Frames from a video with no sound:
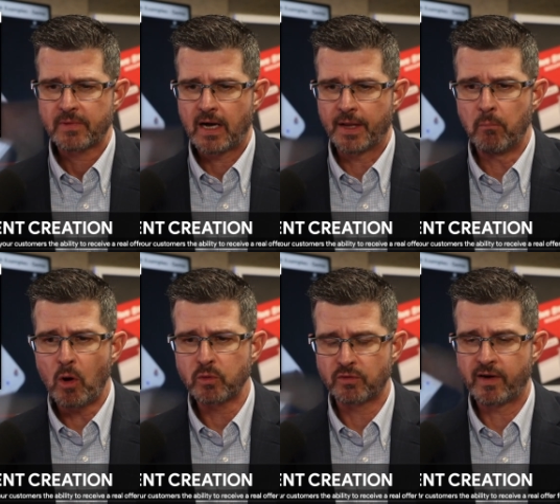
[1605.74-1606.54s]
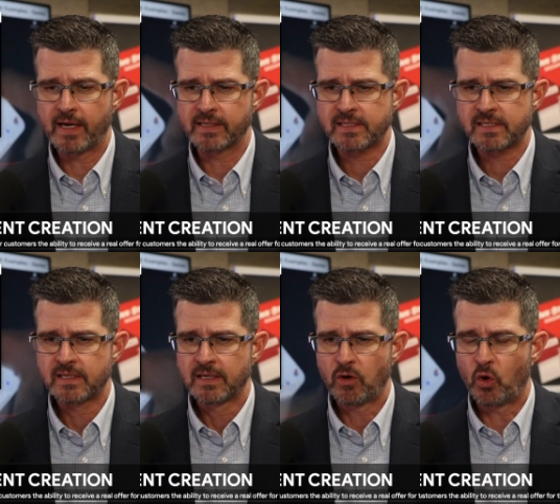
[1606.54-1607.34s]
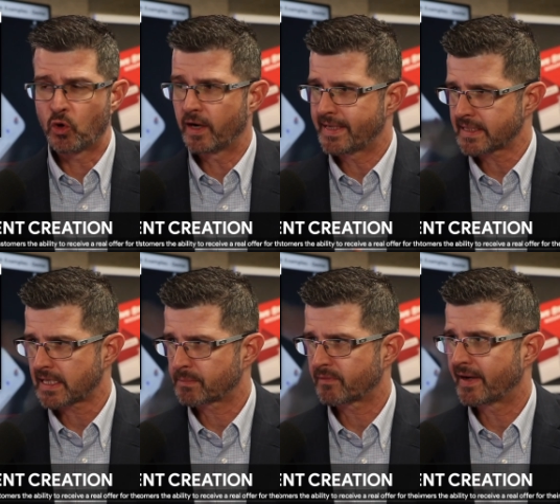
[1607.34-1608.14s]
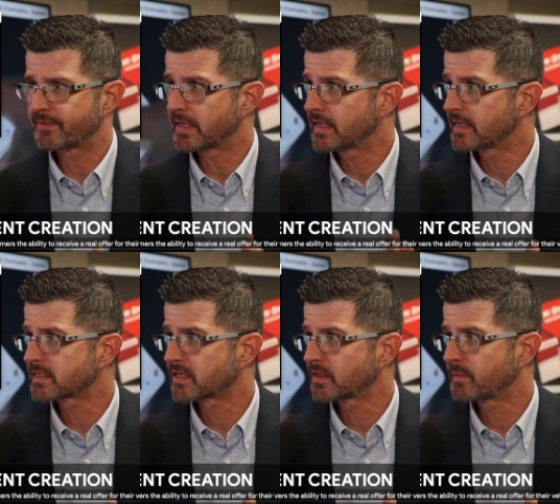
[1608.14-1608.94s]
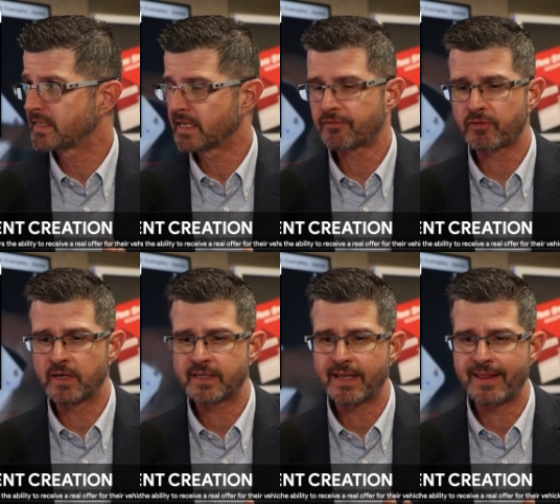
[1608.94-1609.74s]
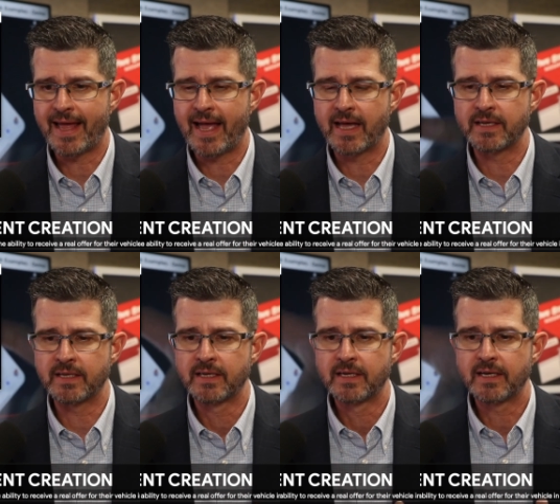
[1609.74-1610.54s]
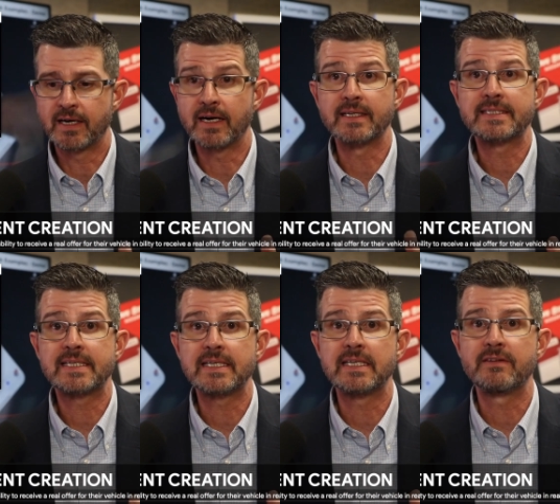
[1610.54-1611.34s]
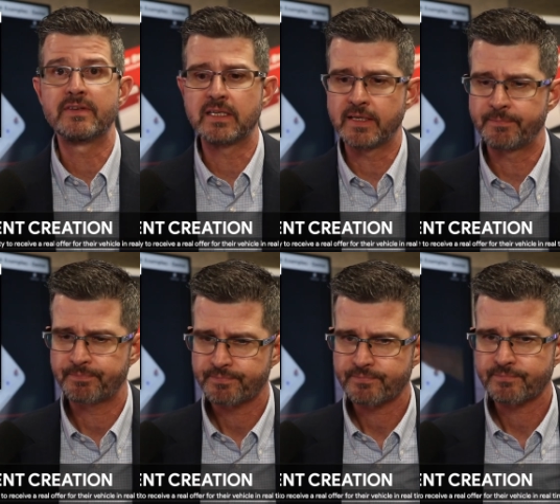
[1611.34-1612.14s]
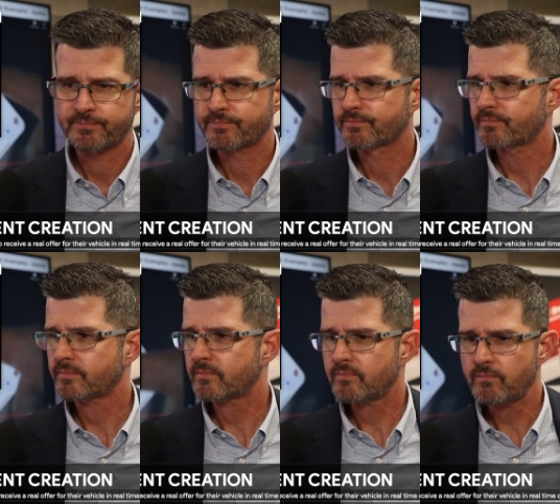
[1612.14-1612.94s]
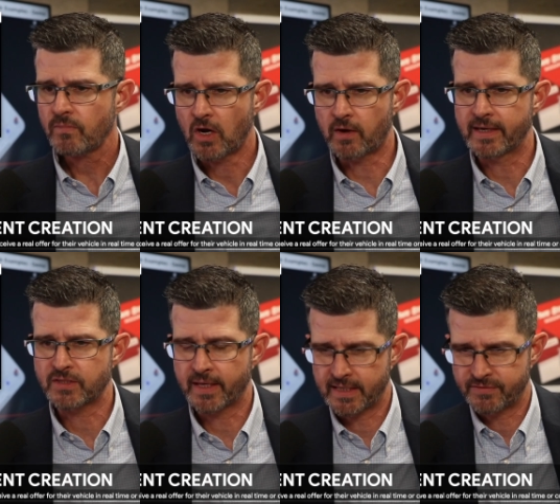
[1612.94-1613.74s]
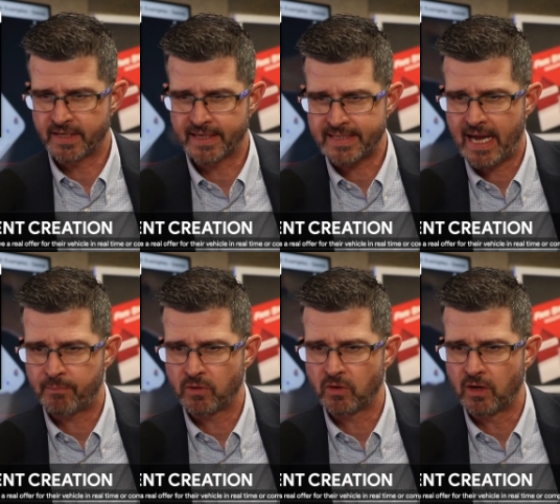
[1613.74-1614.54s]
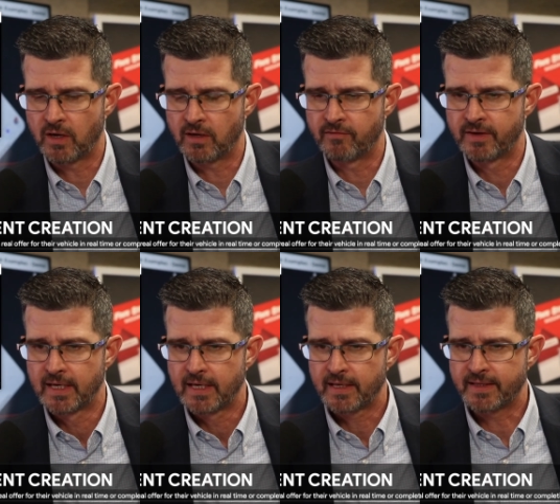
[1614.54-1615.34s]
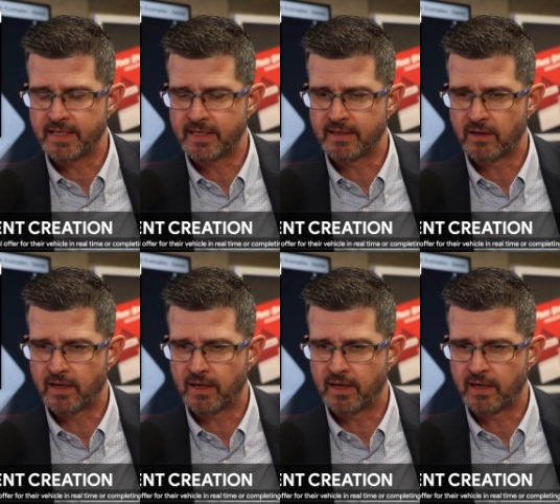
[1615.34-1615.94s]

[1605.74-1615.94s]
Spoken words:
on a mobile device or a desktop device is going to be different than a TV. All right, so that gives you an example of the